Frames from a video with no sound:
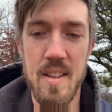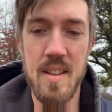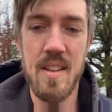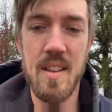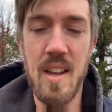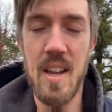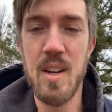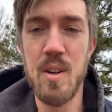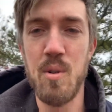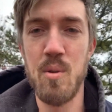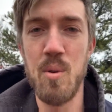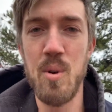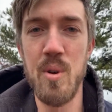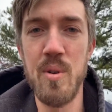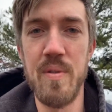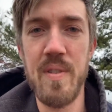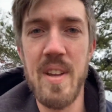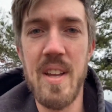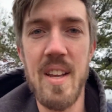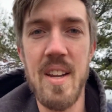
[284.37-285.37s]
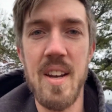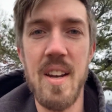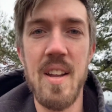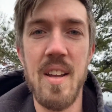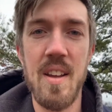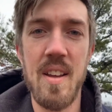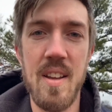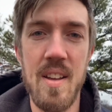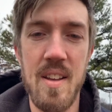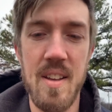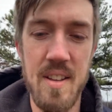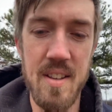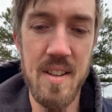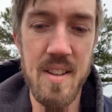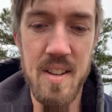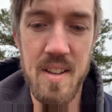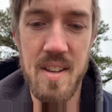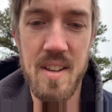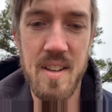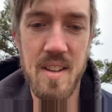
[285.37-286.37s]
and grooving.
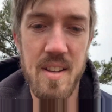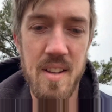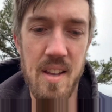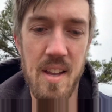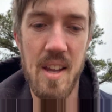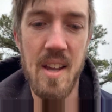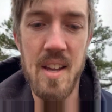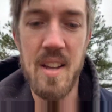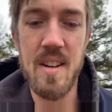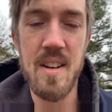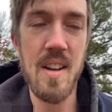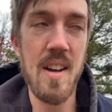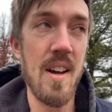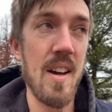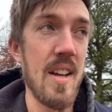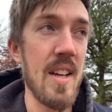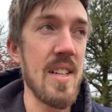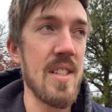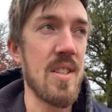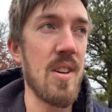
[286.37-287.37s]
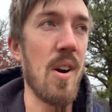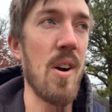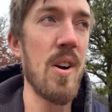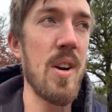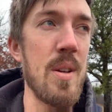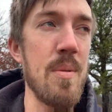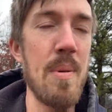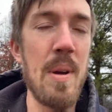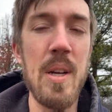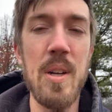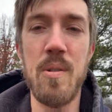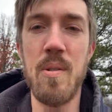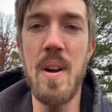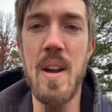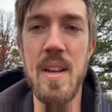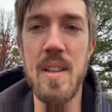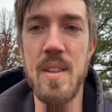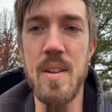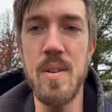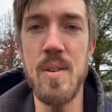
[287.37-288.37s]
And it's already been
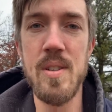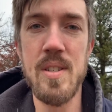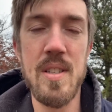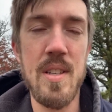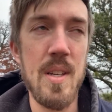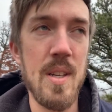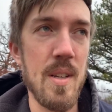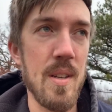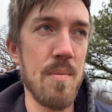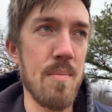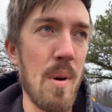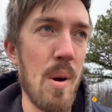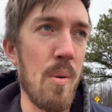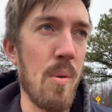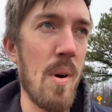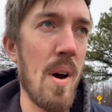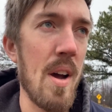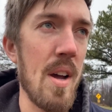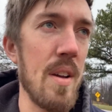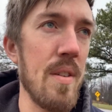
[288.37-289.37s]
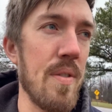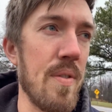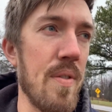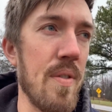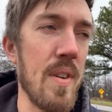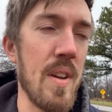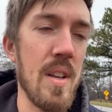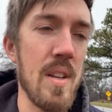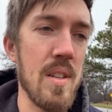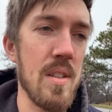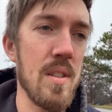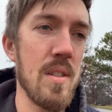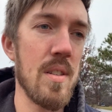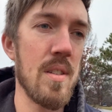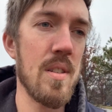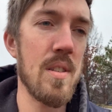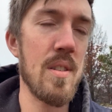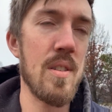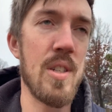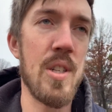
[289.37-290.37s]
great though to see my wife and
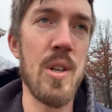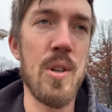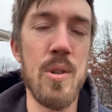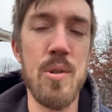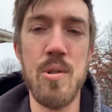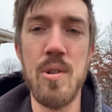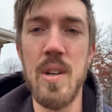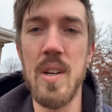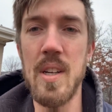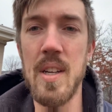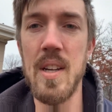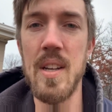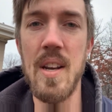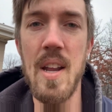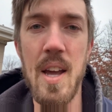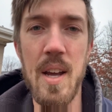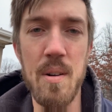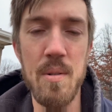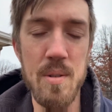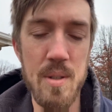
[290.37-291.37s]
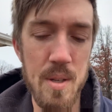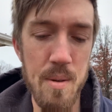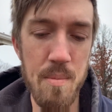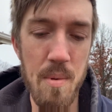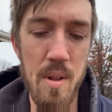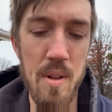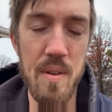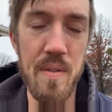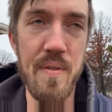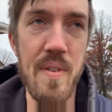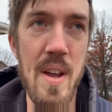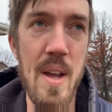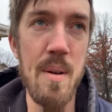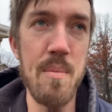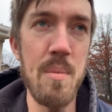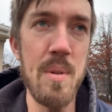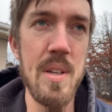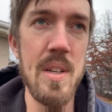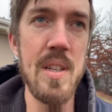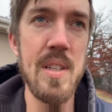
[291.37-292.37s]
children connect with some other
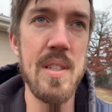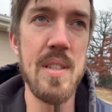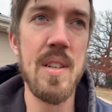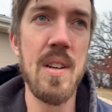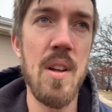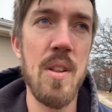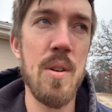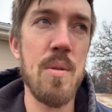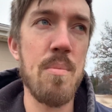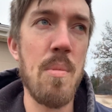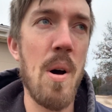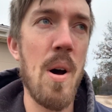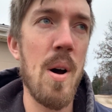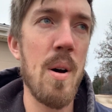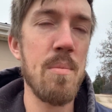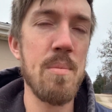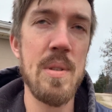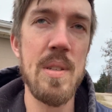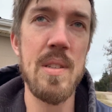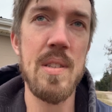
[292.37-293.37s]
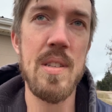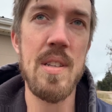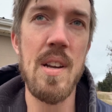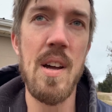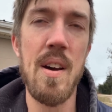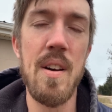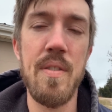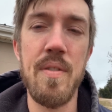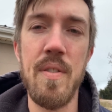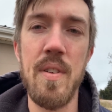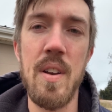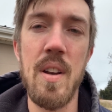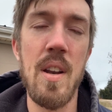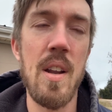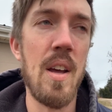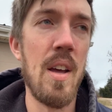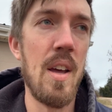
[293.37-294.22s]
families and other moms and stuff, and